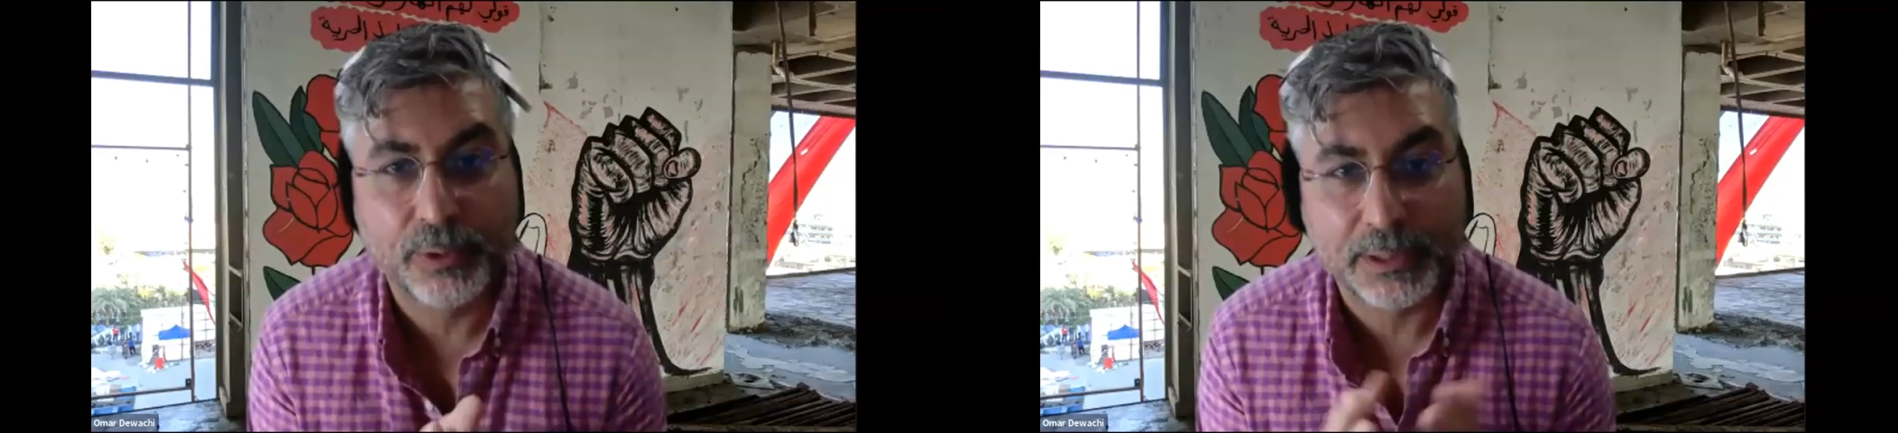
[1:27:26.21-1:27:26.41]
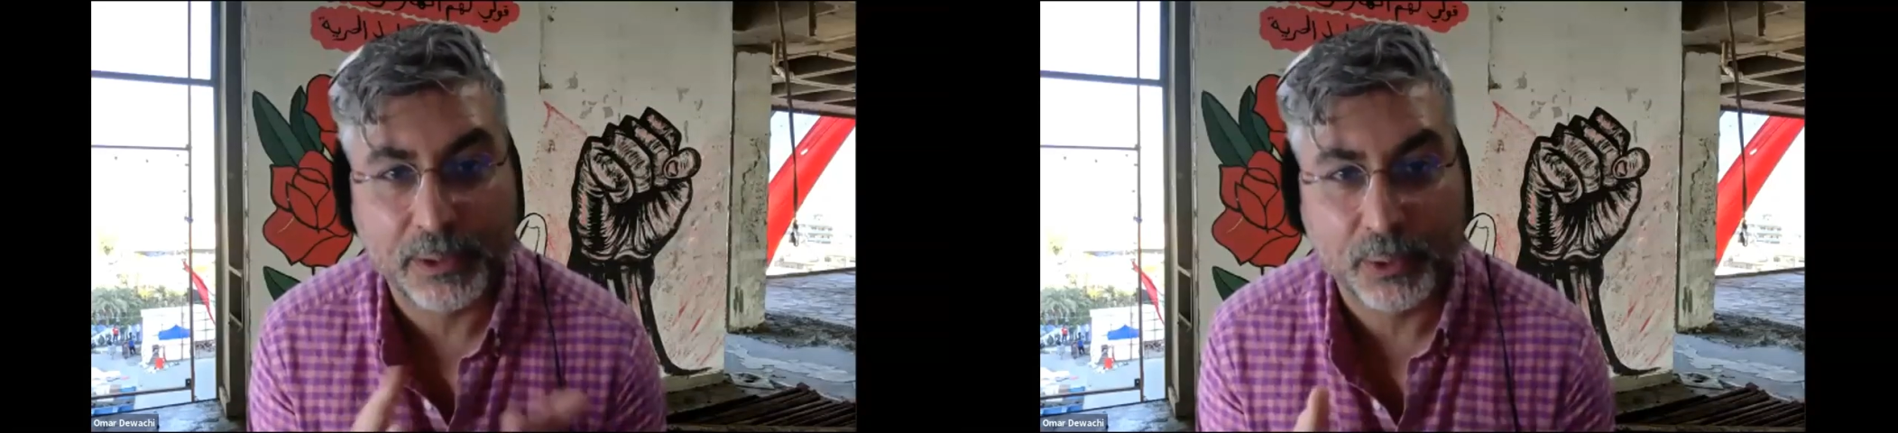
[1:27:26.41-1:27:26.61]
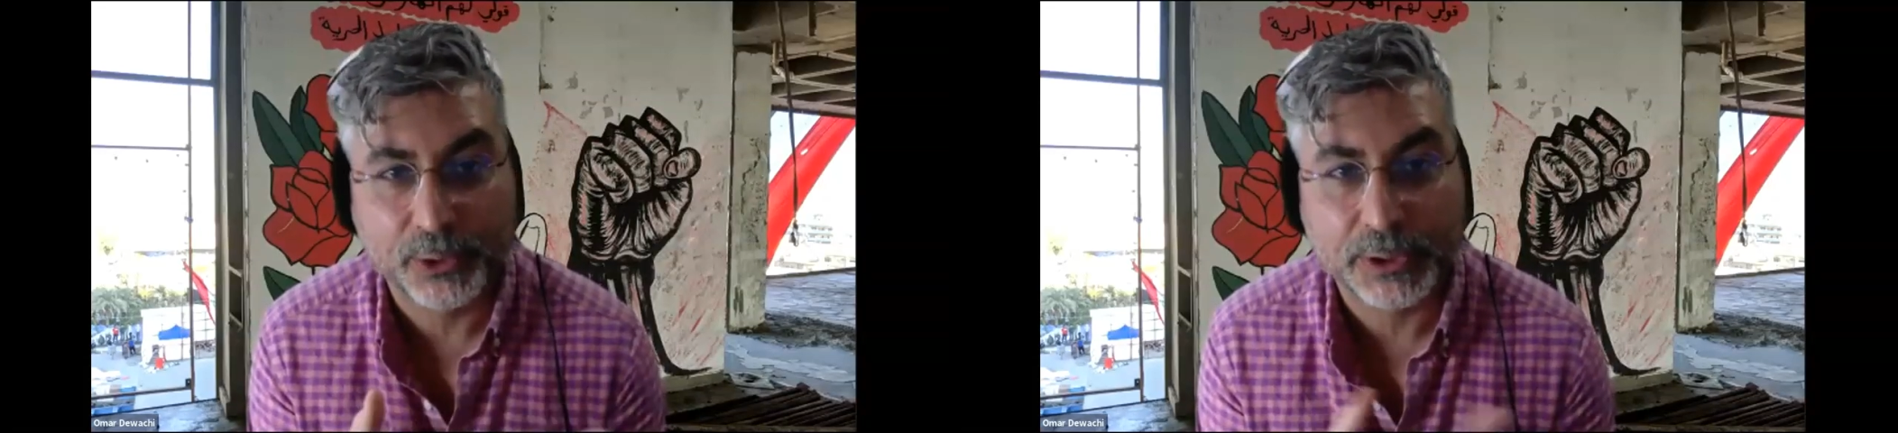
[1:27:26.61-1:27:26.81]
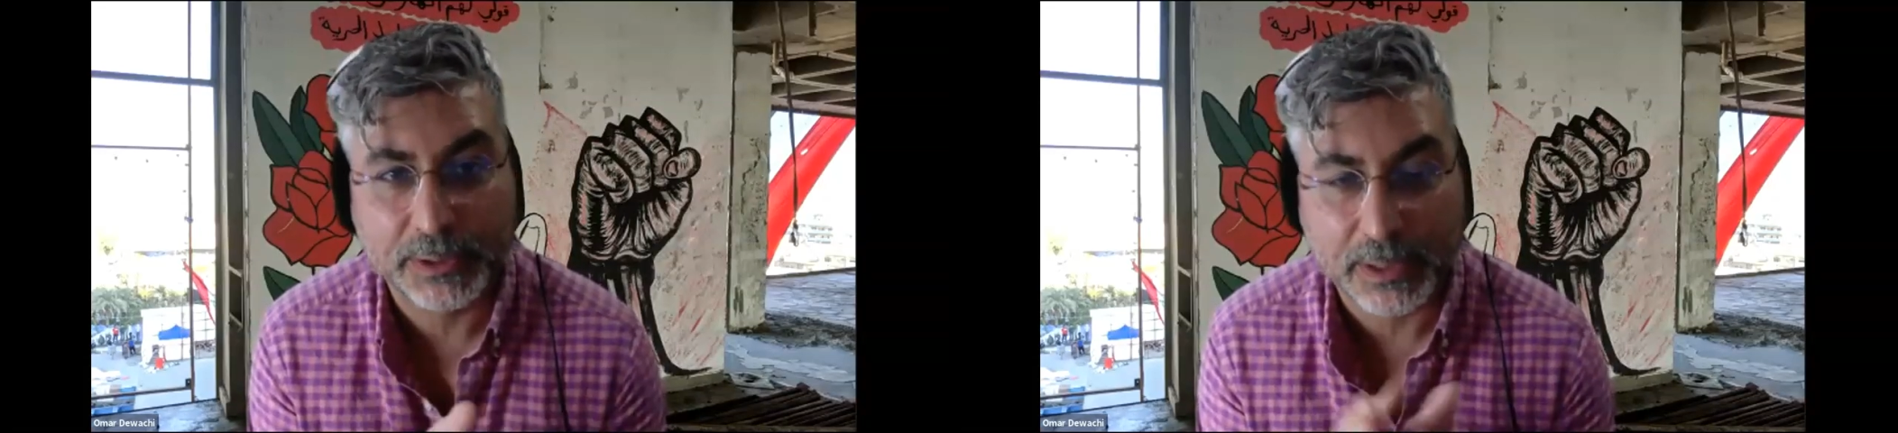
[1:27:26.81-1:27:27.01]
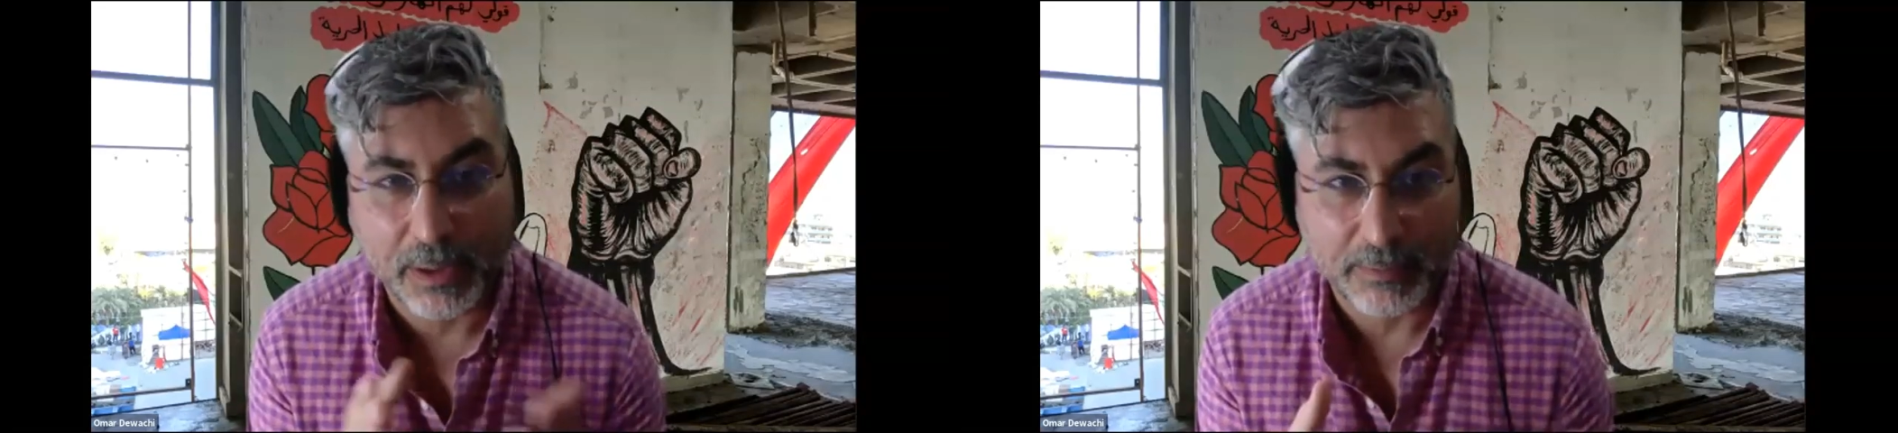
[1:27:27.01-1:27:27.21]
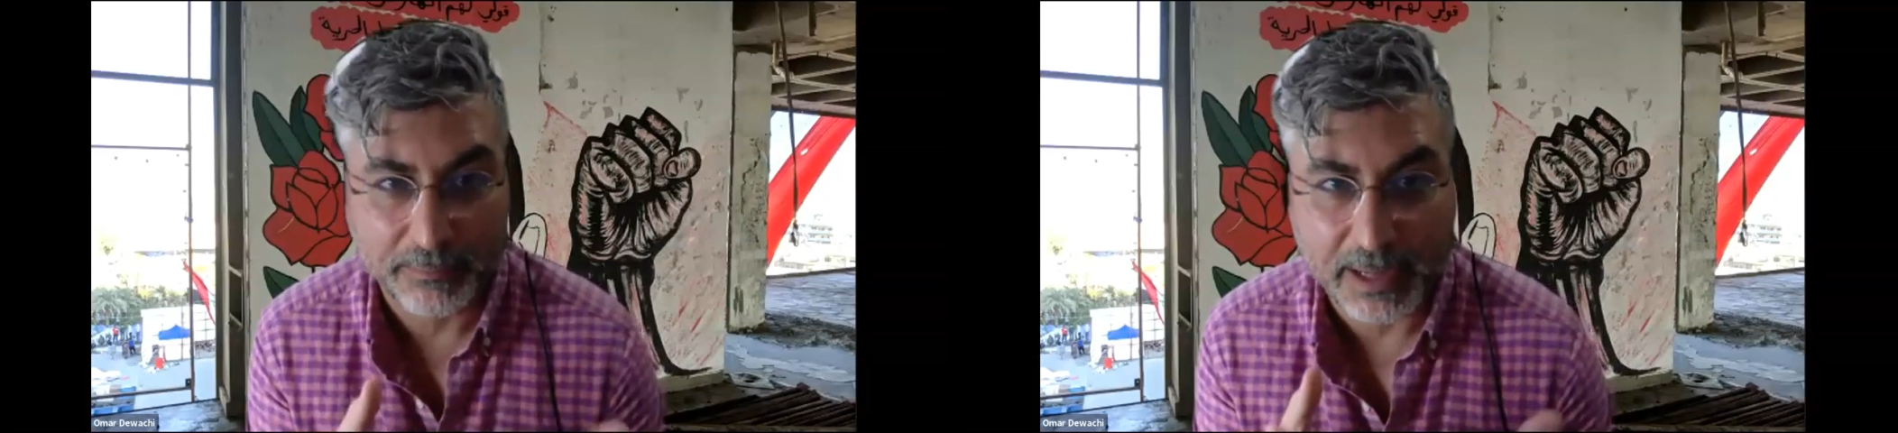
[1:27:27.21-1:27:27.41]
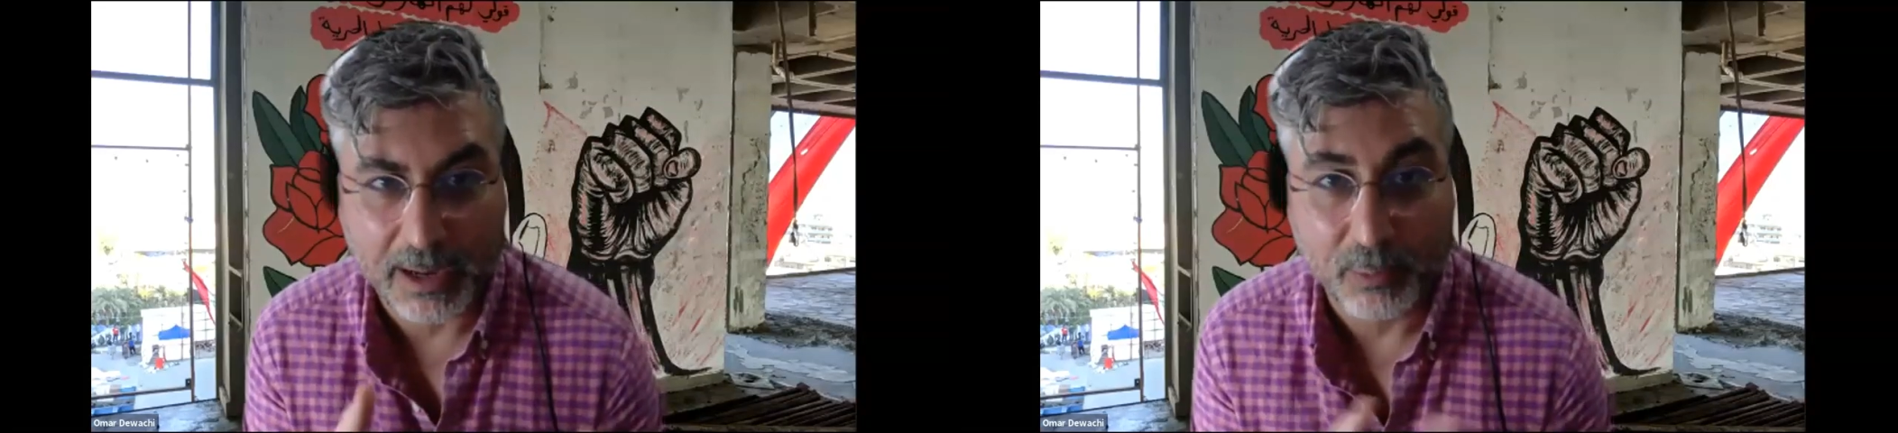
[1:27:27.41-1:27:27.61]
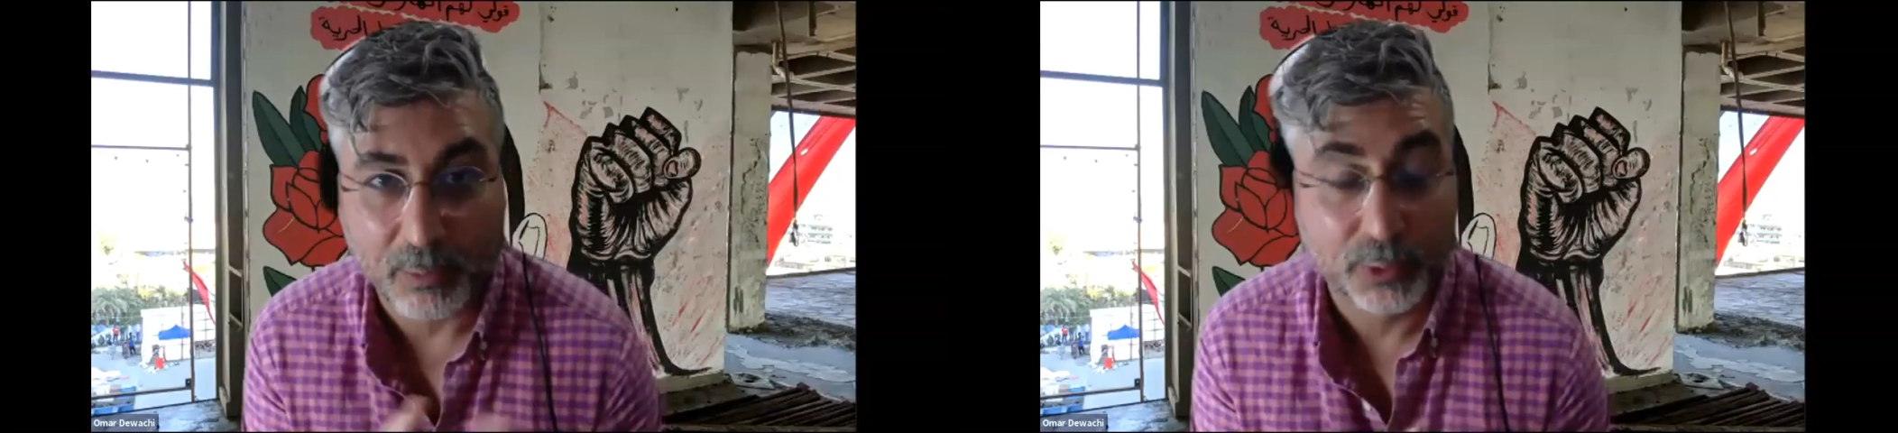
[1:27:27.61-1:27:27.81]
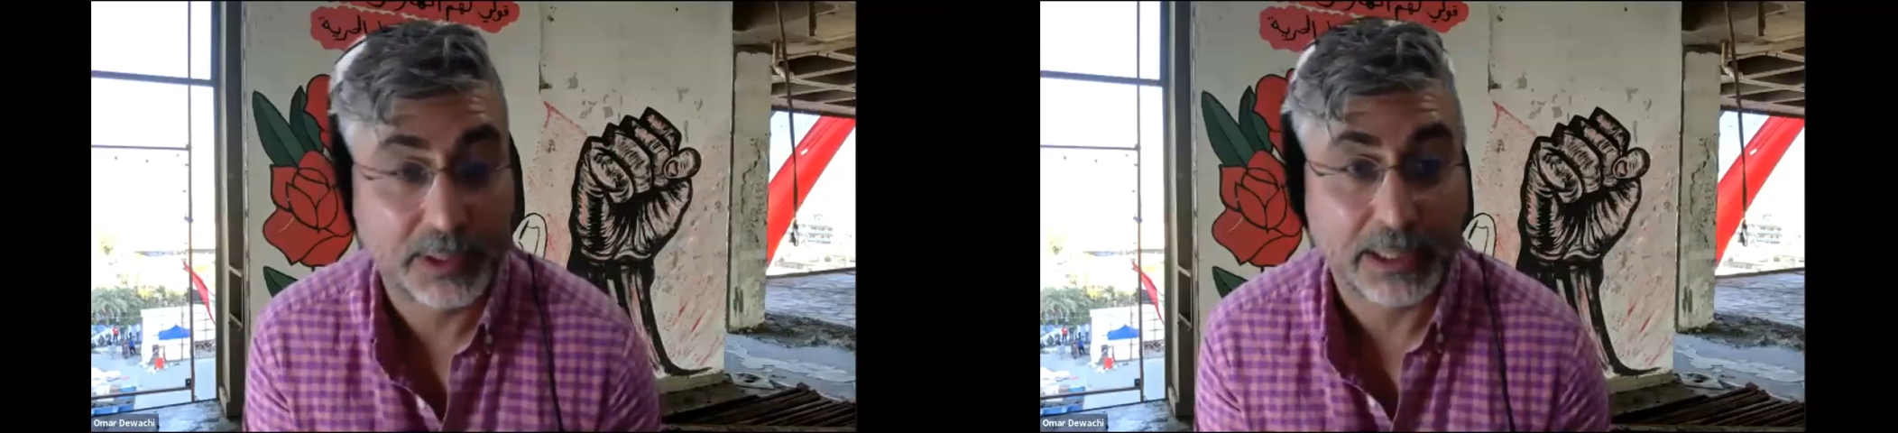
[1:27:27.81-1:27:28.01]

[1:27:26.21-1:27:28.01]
the notion of that wound.